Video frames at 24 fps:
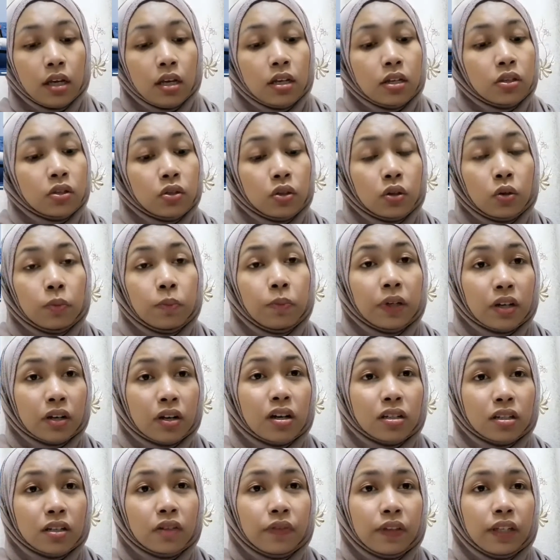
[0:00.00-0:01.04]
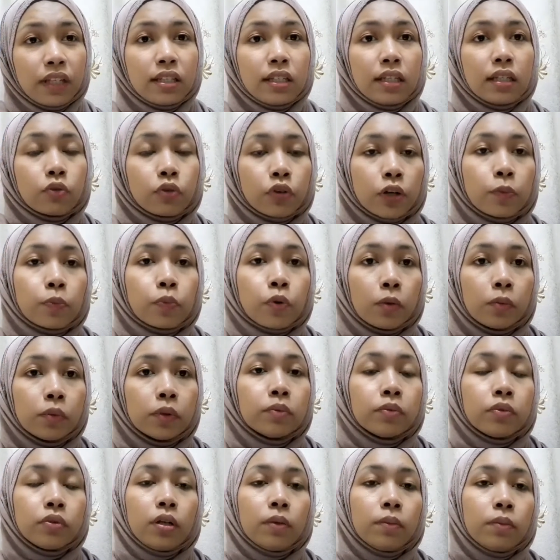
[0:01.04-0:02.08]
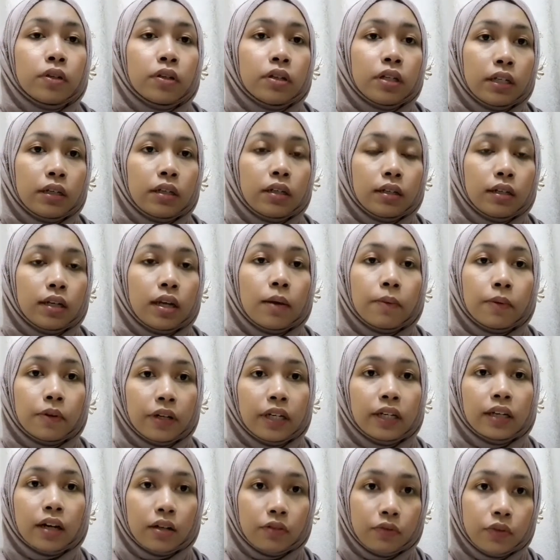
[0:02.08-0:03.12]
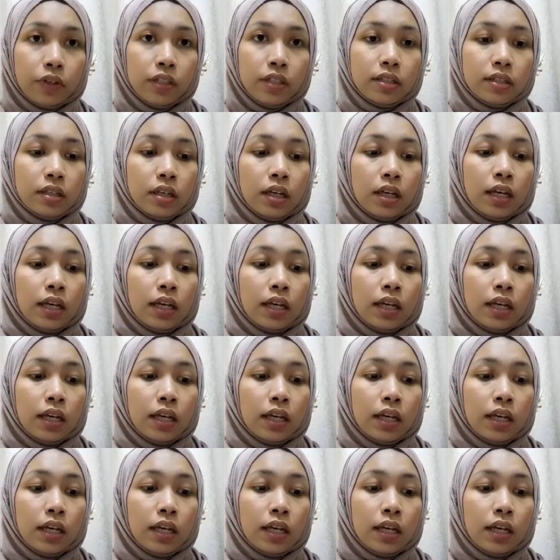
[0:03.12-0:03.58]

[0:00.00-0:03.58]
So because of this, it creates problem to neighboring countries.